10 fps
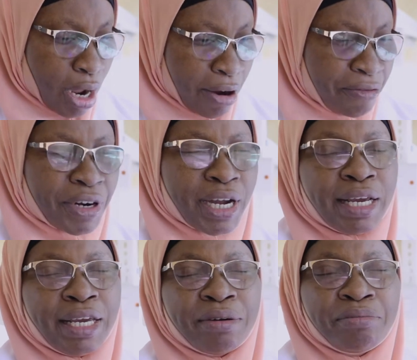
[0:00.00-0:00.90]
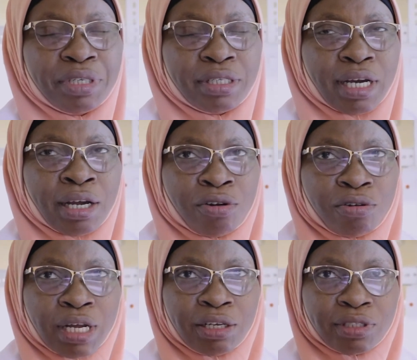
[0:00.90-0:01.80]
African yam bean, an
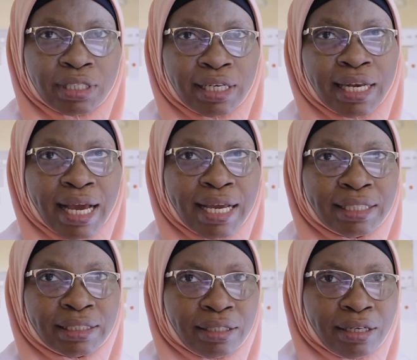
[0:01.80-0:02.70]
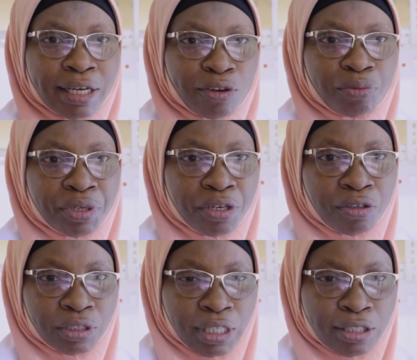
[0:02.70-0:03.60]
underutilized
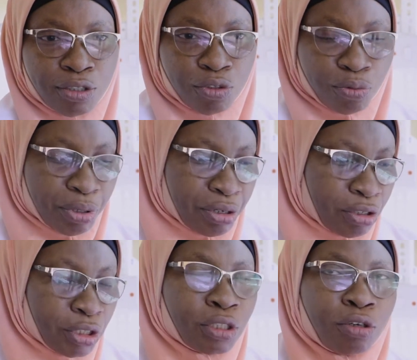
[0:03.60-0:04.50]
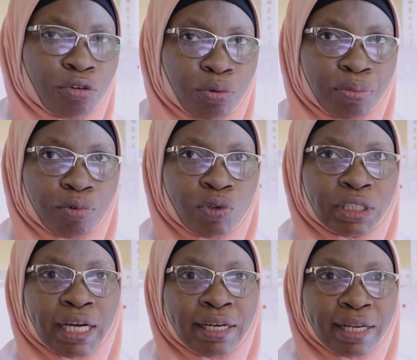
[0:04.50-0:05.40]
leguminous and tuberous crop, which
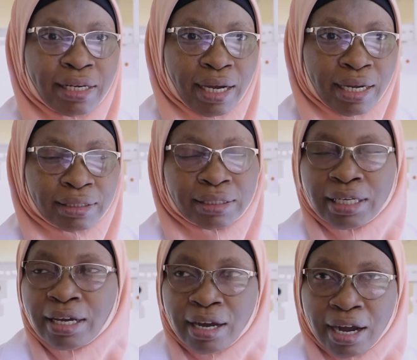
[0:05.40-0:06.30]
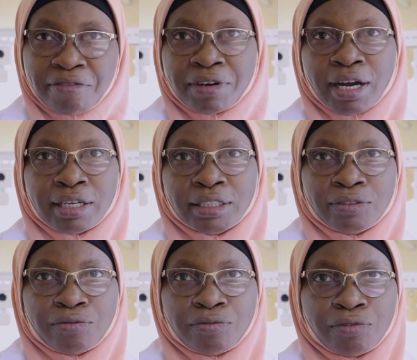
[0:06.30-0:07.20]
can enhance Africa's
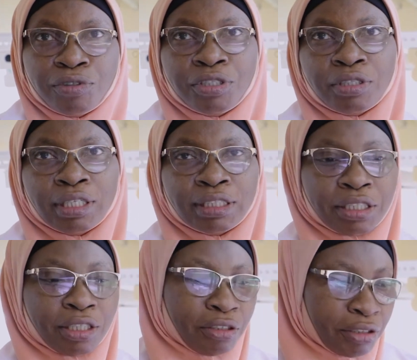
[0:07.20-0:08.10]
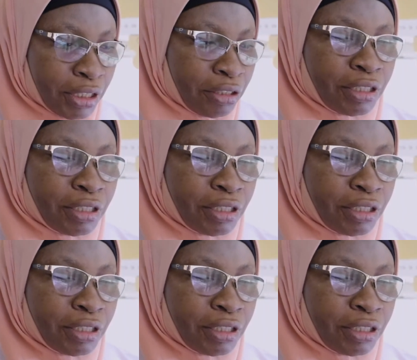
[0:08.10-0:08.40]
food and security